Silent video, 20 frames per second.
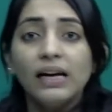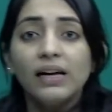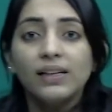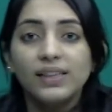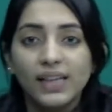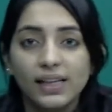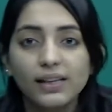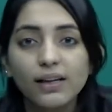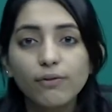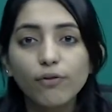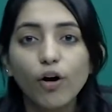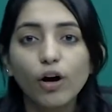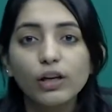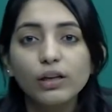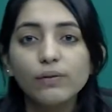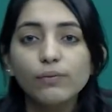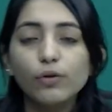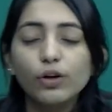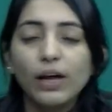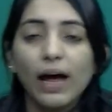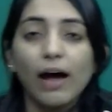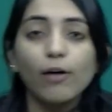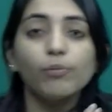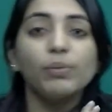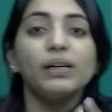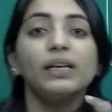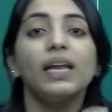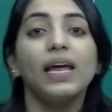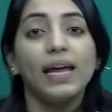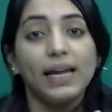then the volume would have
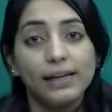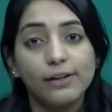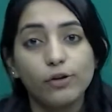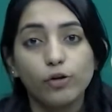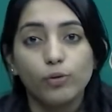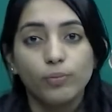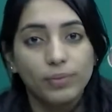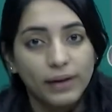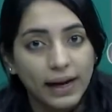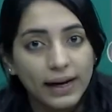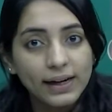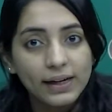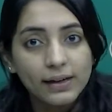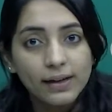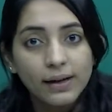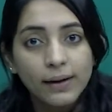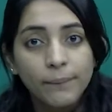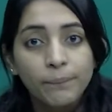been A cube, right?